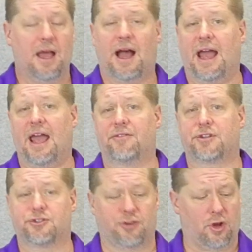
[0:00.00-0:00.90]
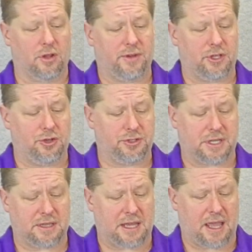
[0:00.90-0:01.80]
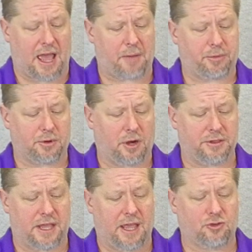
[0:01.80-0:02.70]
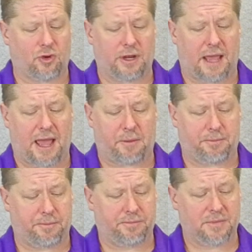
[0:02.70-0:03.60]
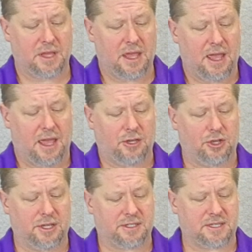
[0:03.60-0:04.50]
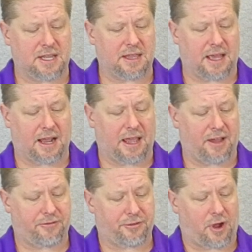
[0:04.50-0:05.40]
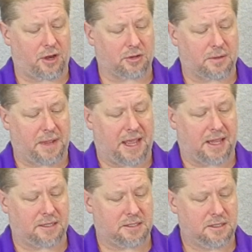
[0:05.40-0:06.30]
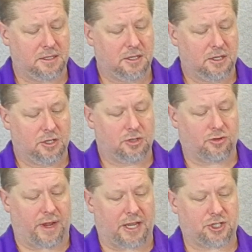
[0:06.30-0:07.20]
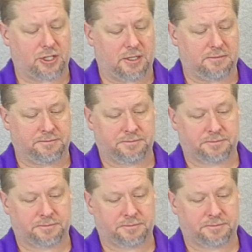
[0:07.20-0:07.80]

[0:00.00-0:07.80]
I have control of it using the Apple or the Android app and you can see that I have throttle command, direction,